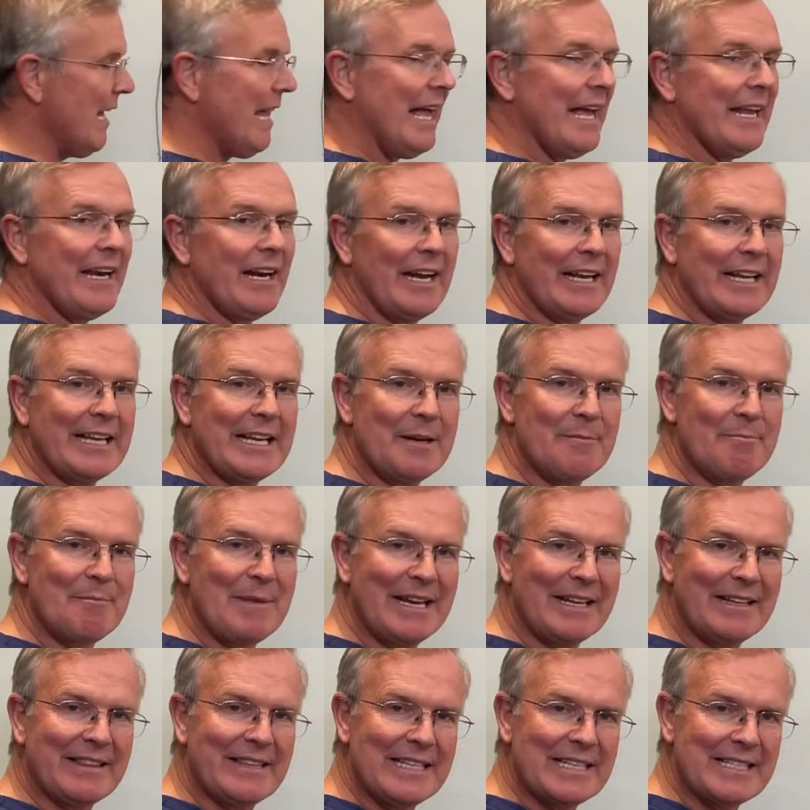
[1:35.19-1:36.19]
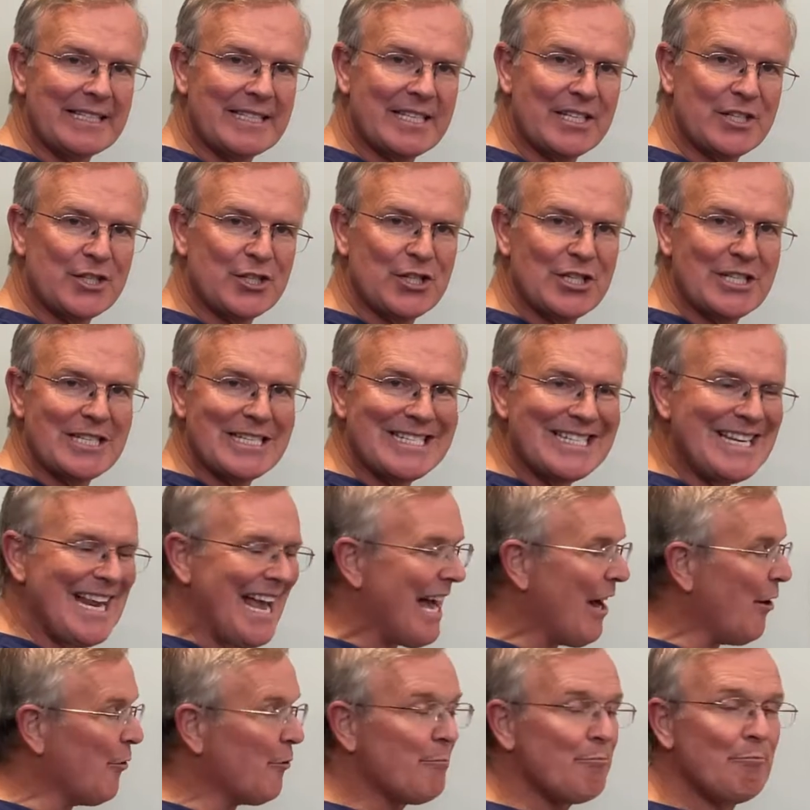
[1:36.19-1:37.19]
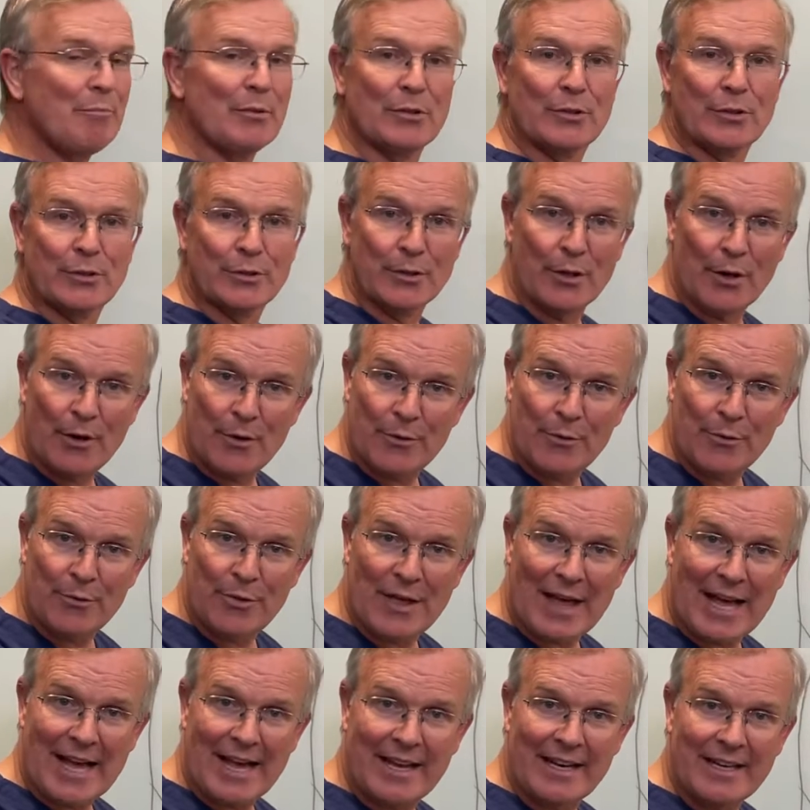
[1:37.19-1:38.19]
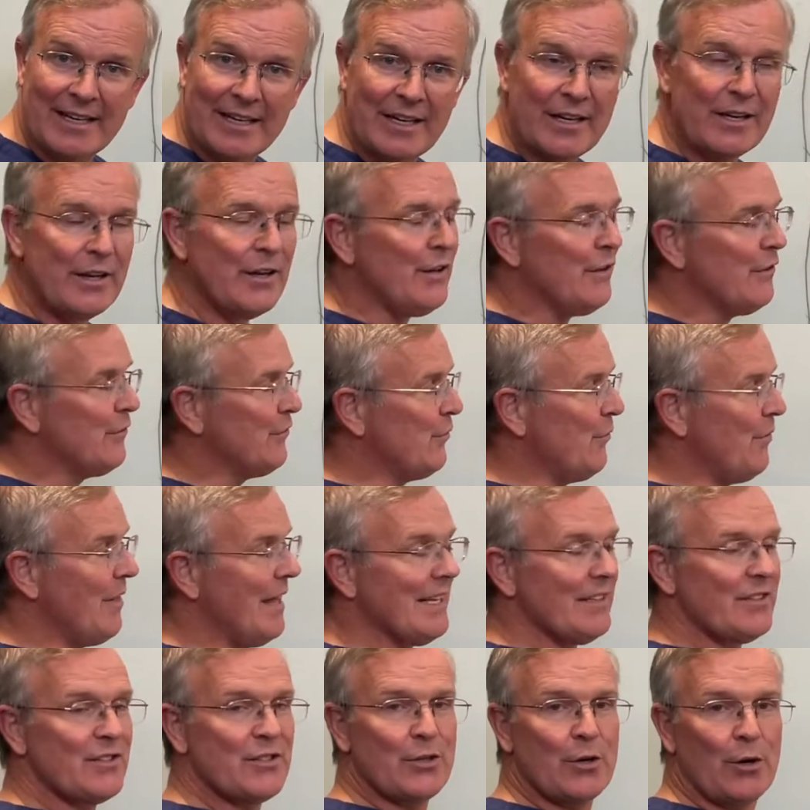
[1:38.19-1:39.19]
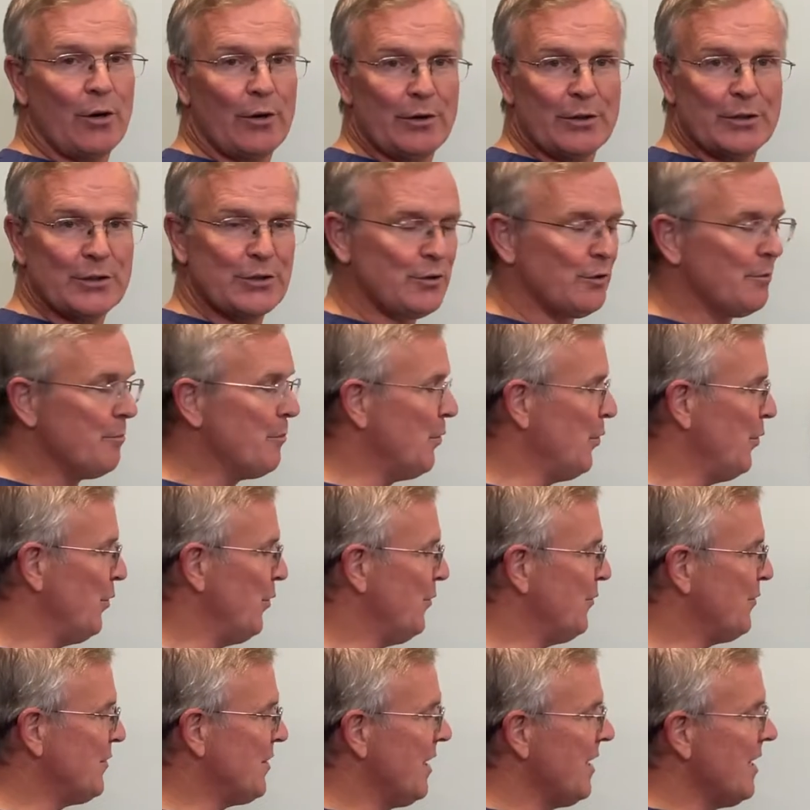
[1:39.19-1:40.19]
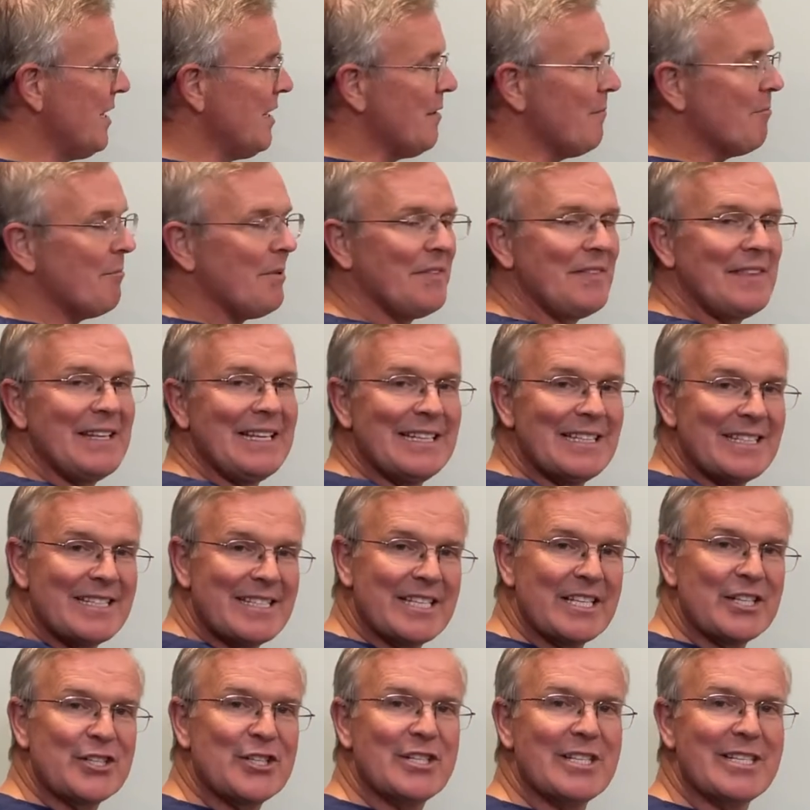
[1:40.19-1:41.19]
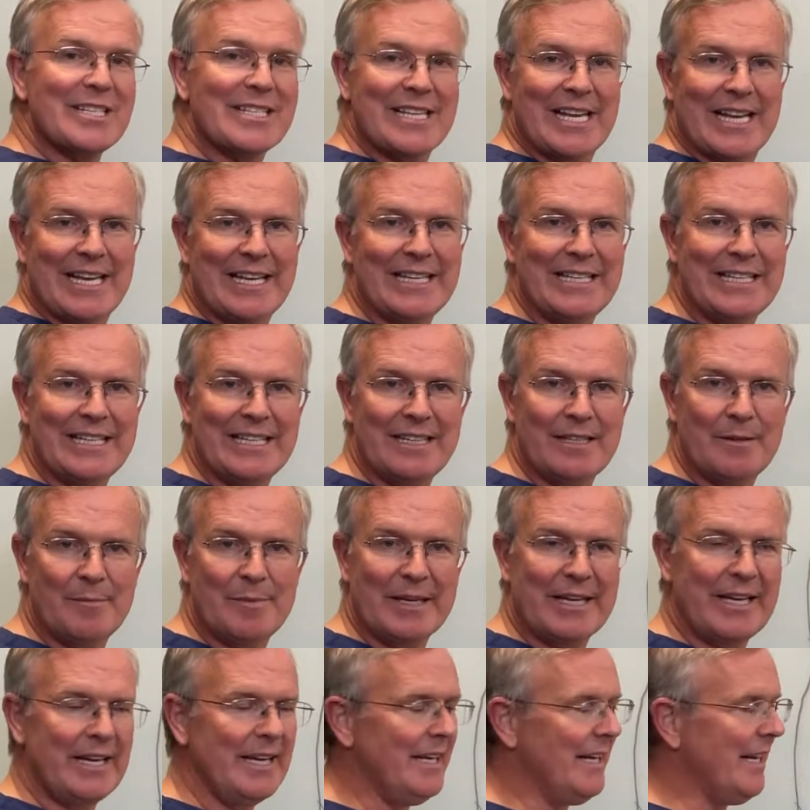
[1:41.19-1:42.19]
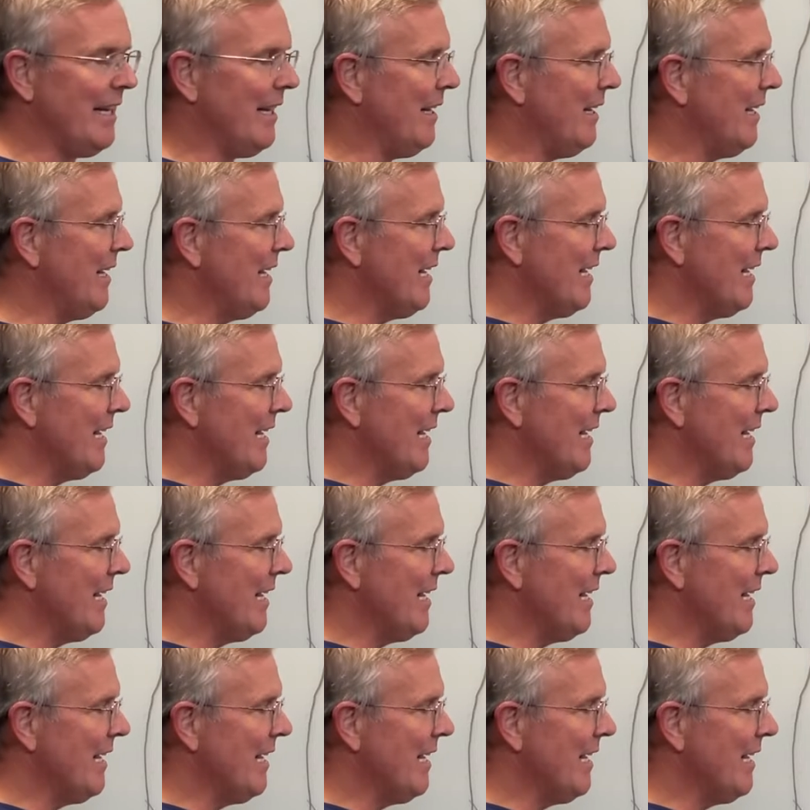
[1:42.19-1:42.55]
and I can make the incision down below that, so that scar is removed, but the incision is hidden in the bikini.